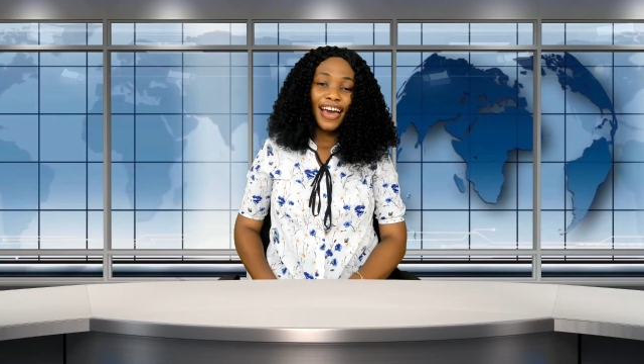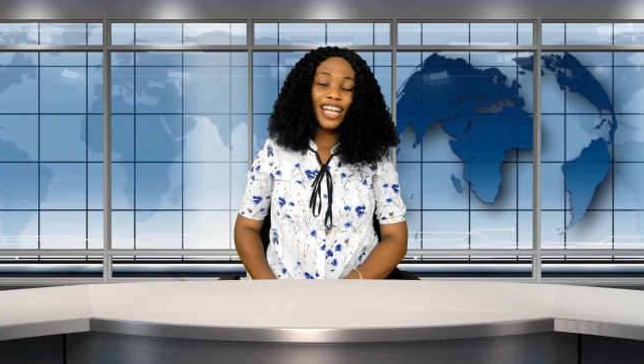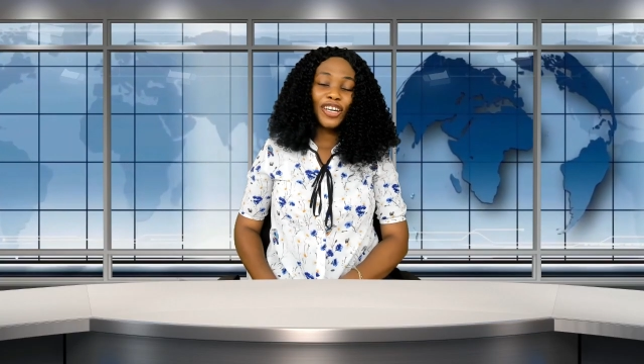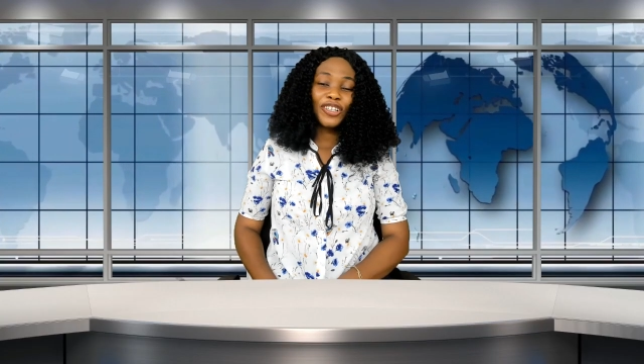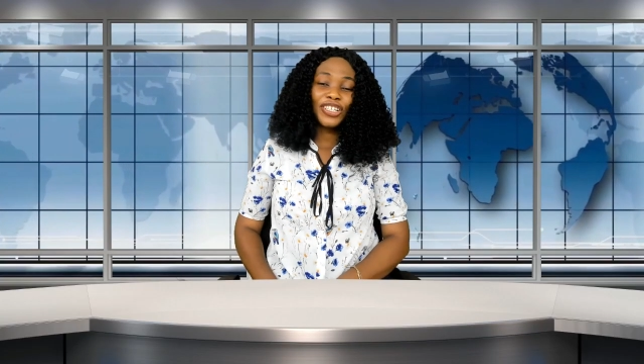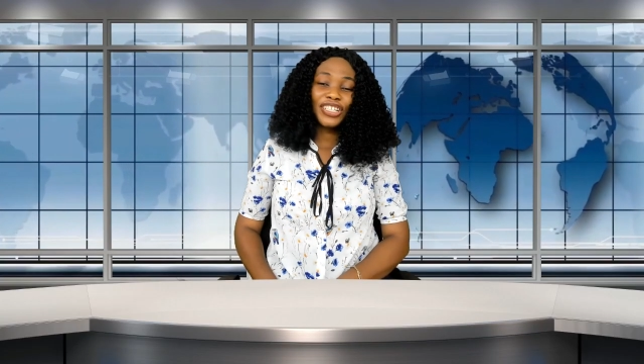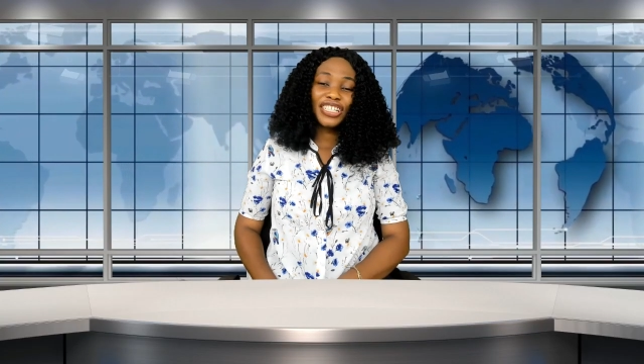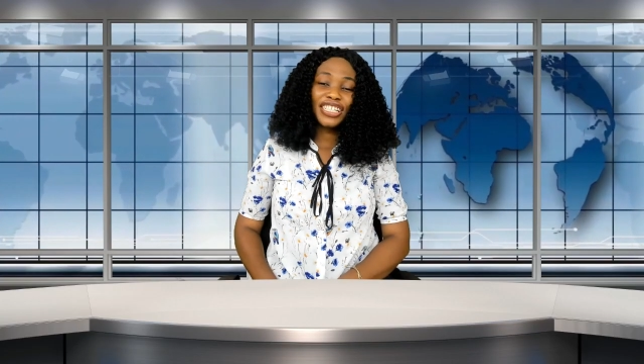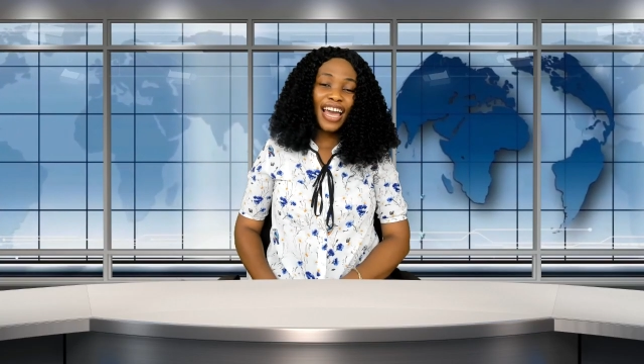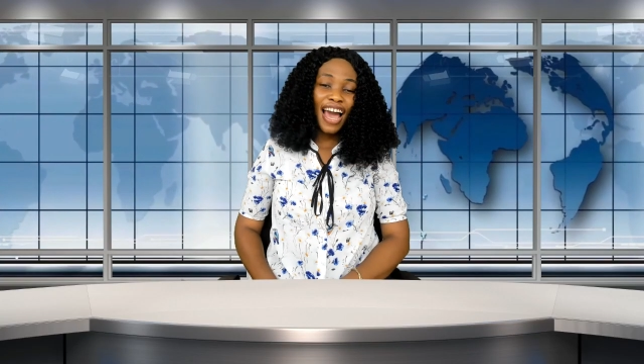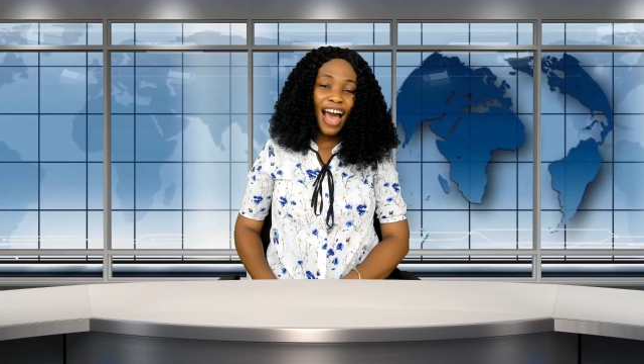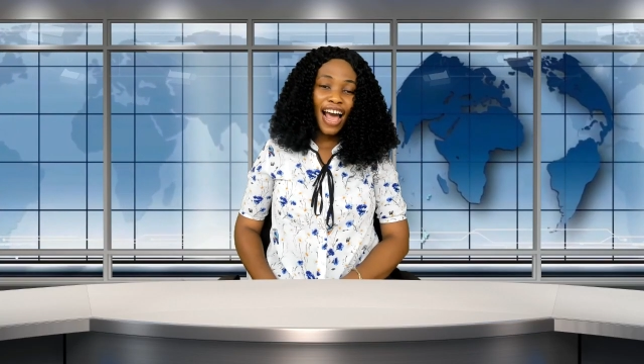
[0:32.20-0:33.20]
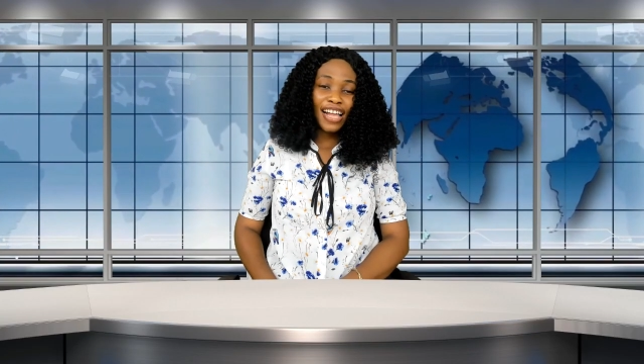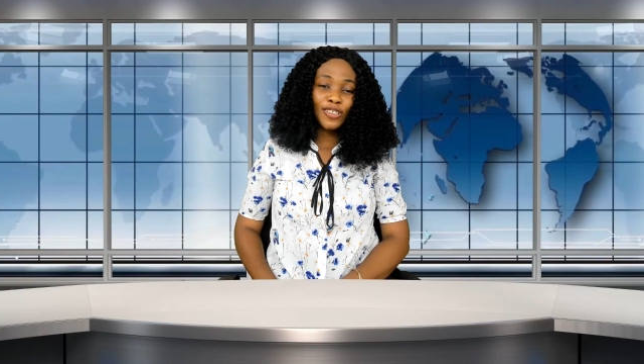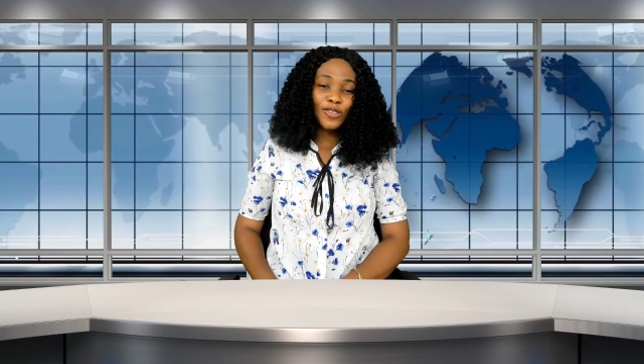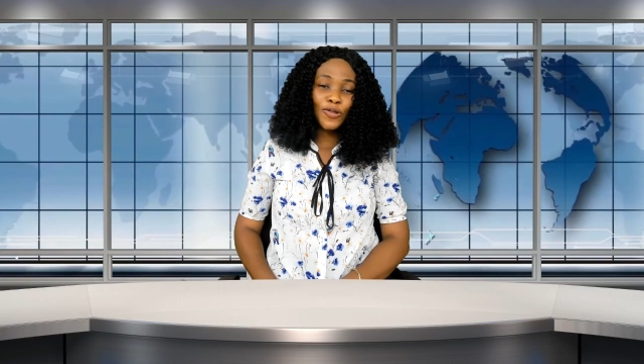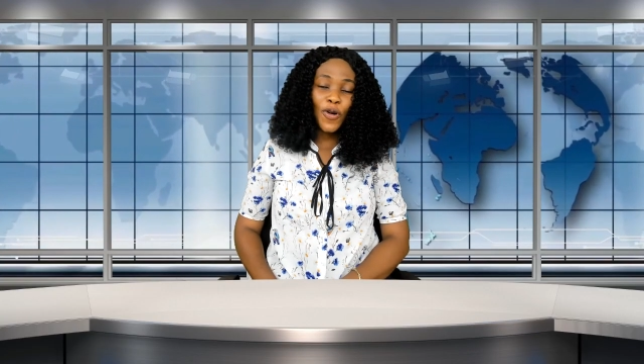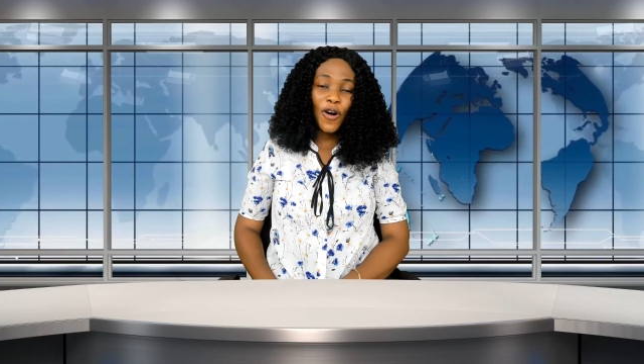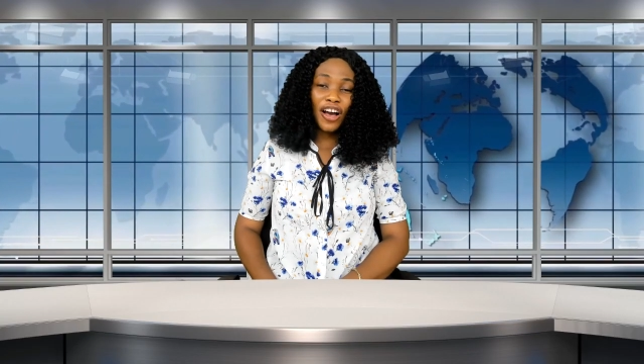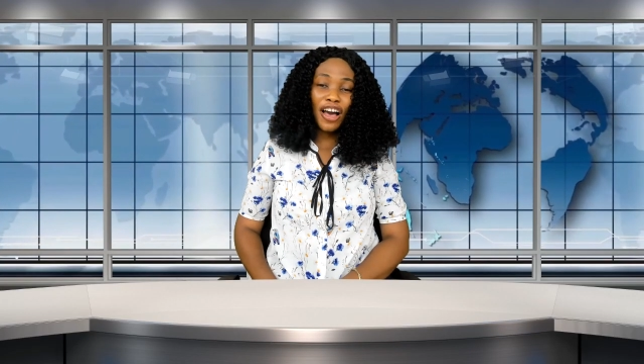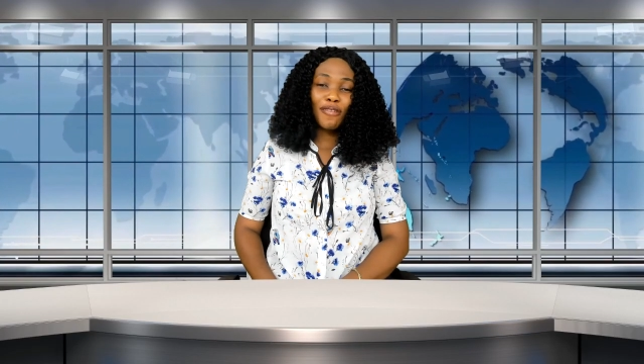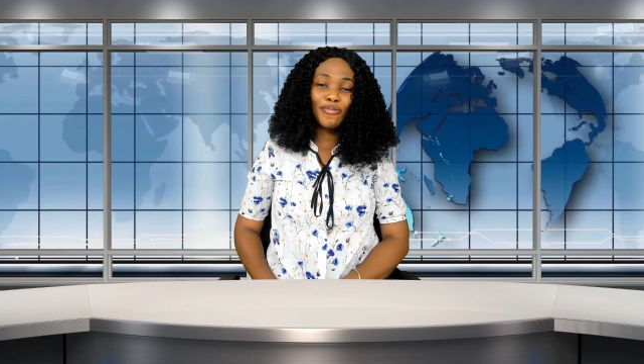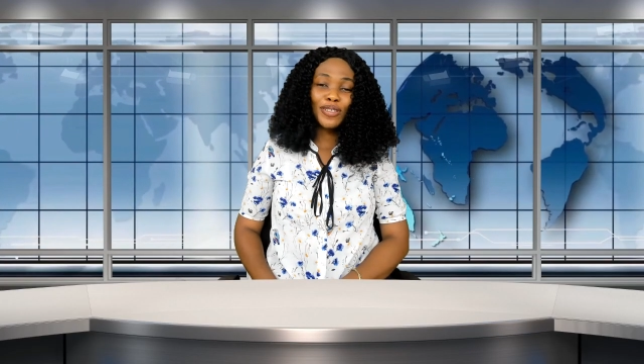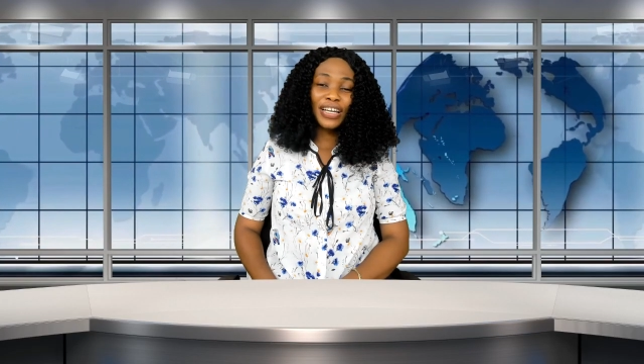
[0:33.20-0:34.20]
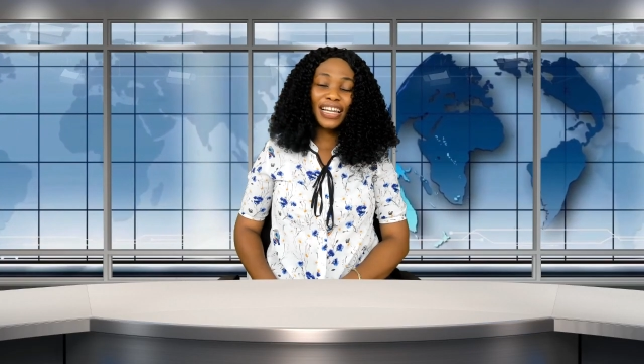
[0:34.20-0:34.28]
title of the day, and welcome to